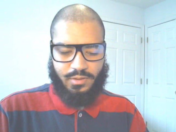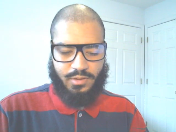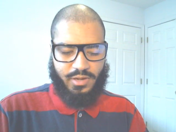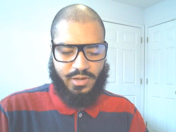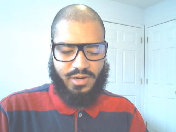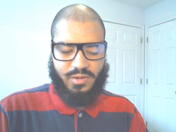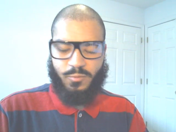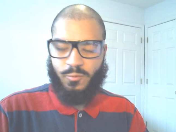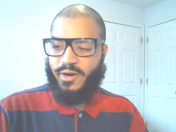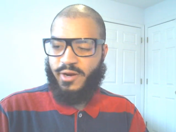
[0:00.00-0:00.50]

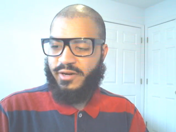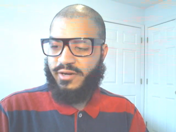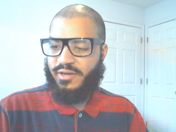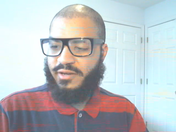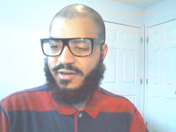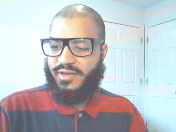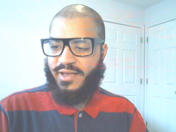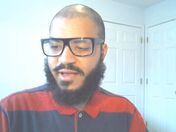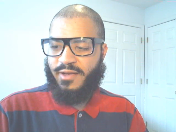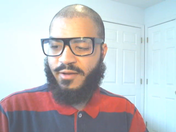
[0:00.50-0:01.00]
And I'm writing
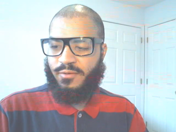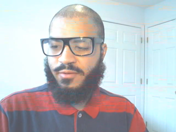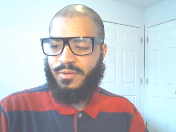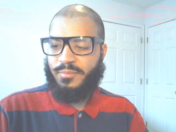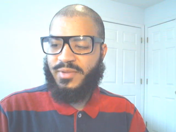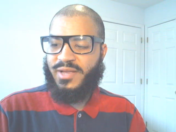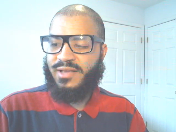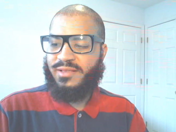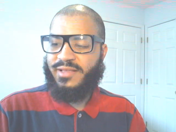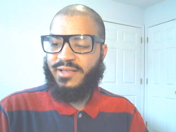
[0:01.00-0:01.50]
it down.
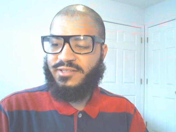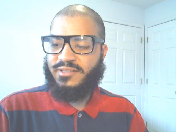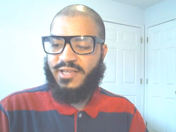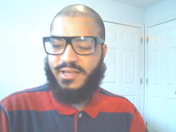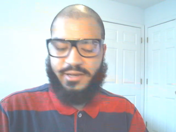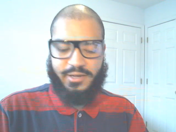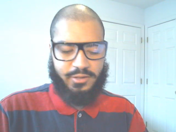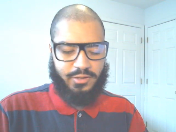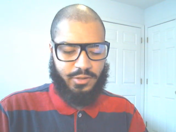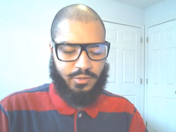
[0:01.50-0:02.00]
I'm kind of like
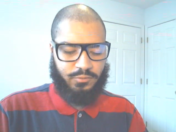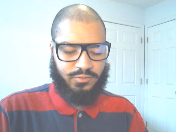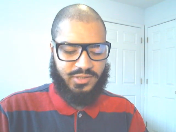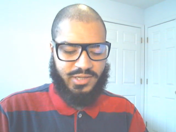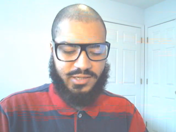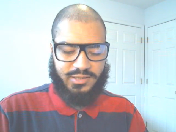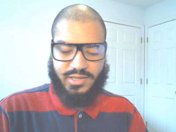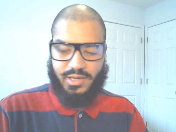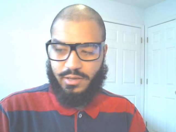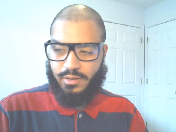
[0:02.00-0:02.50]
taking notes
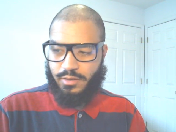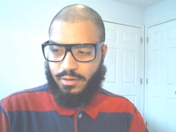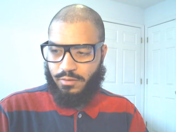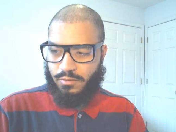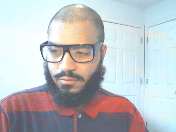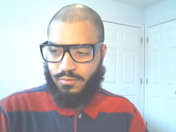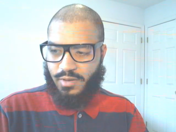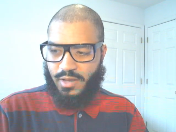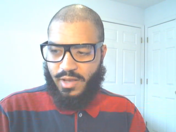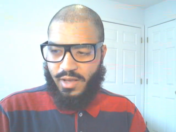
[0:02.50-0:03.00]
as I
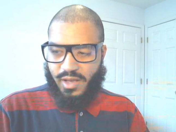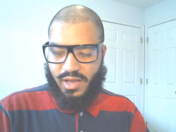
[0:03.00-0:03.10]
go.